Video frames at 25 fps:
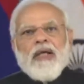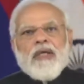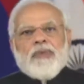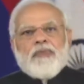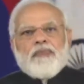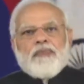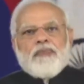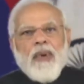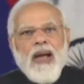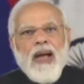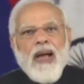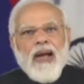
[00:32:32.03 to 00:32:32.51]

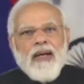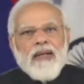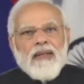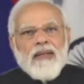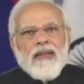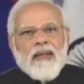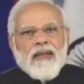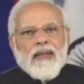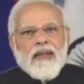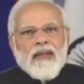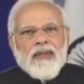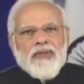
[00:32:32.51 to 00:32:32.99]

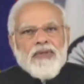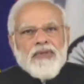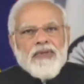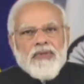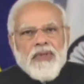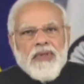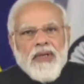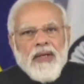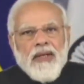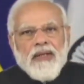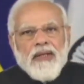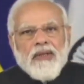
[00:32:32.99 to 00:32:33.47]
Despite the
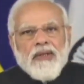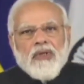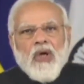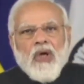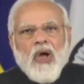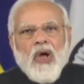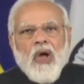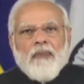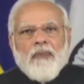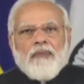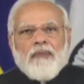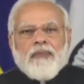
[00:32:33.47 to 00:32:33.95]
constraints
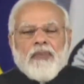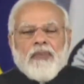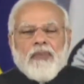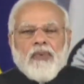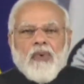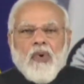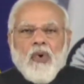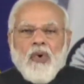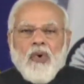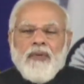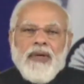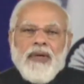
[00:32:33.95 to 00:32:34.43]
of
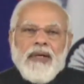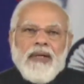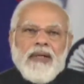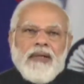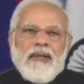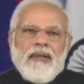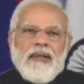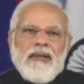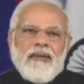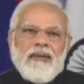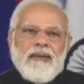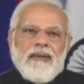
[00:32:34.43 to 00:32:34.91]

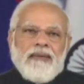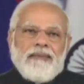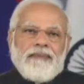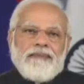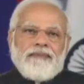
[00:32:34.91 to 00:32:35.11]
COVID,